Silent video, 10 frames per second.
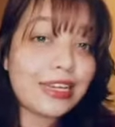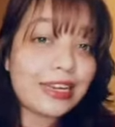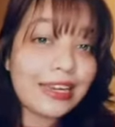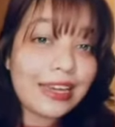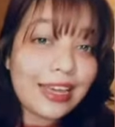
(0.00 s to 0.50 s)

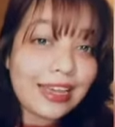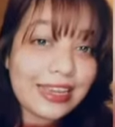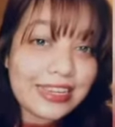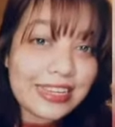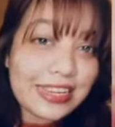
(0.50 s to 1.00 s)

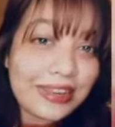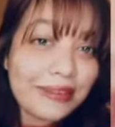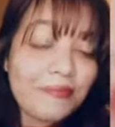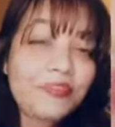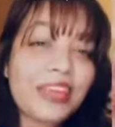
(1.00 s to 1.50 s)
Lady.
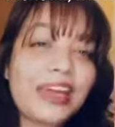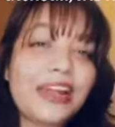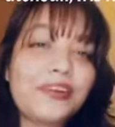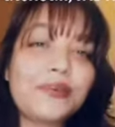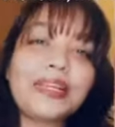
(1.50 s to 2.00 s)

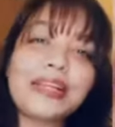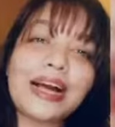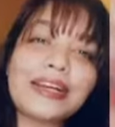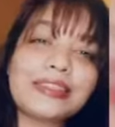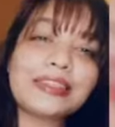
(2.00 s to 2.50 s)
And I really
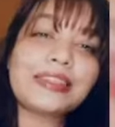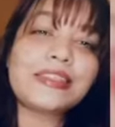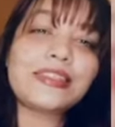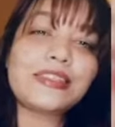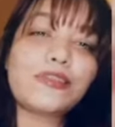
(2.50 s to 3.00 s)
like this.
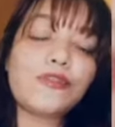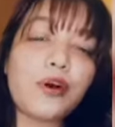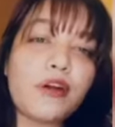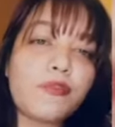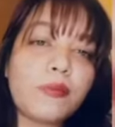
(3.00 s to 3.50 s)
This is
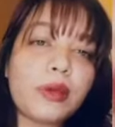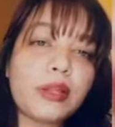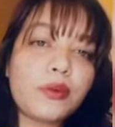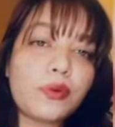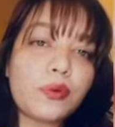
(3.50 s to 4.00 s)
for a
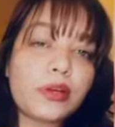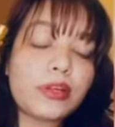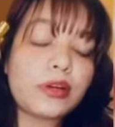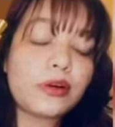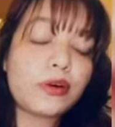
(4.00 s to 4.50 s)
woman who
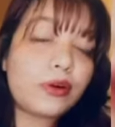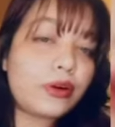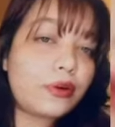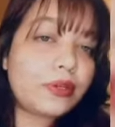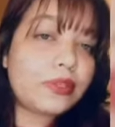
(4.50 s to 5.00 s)

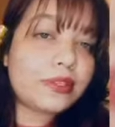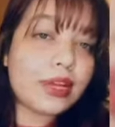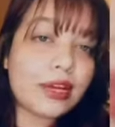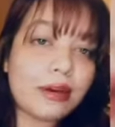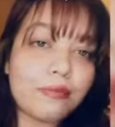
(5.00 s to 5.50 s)
is
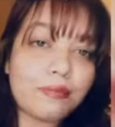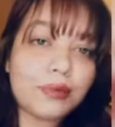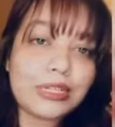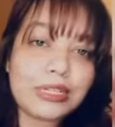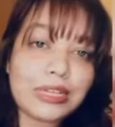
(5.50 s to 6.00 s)

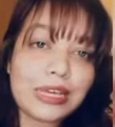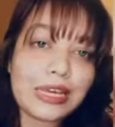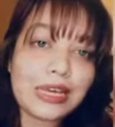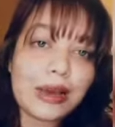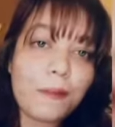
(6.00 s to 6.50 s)

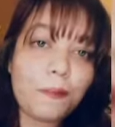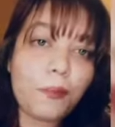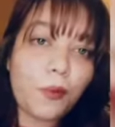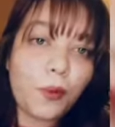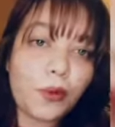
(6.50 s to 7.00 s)
completely
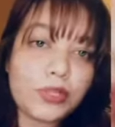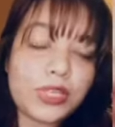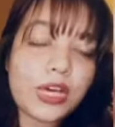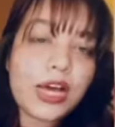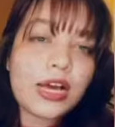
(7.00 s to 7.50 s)
bold,
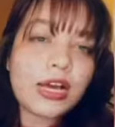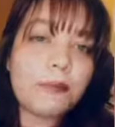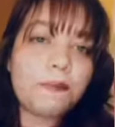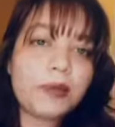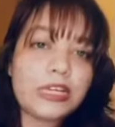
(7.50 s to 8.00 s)

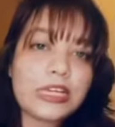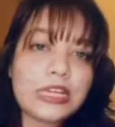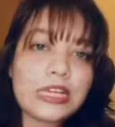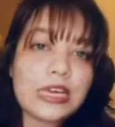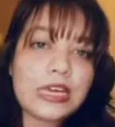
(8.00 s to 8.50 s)

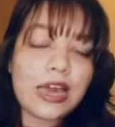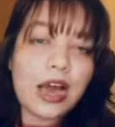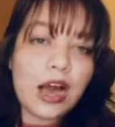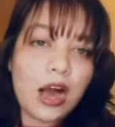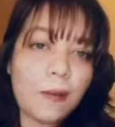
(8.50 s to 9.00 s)
completely
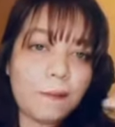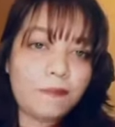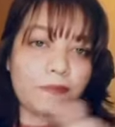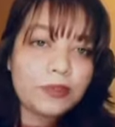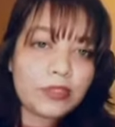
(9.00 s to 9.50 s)

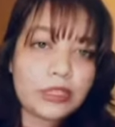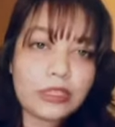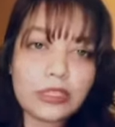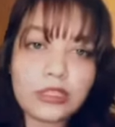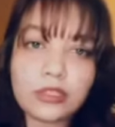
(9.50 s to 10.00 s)

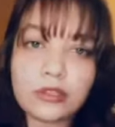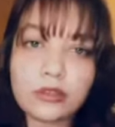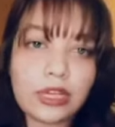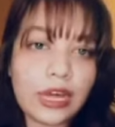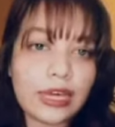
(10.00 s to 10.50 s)
you
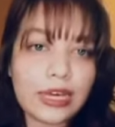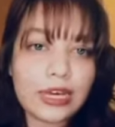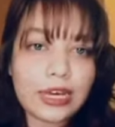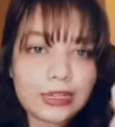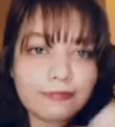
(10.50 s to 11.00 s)
know, like
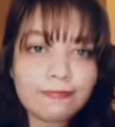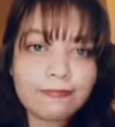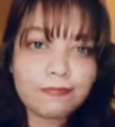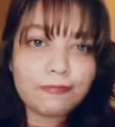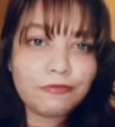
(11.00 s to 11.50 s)

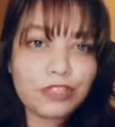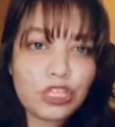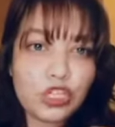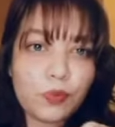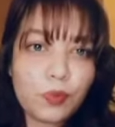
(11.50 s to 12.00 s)

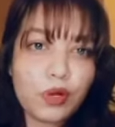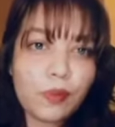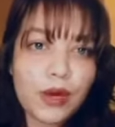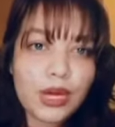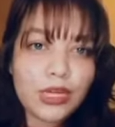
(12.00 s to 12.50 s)
kichu
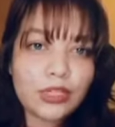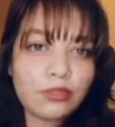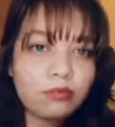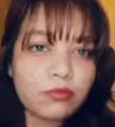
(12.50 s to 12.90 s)
bolba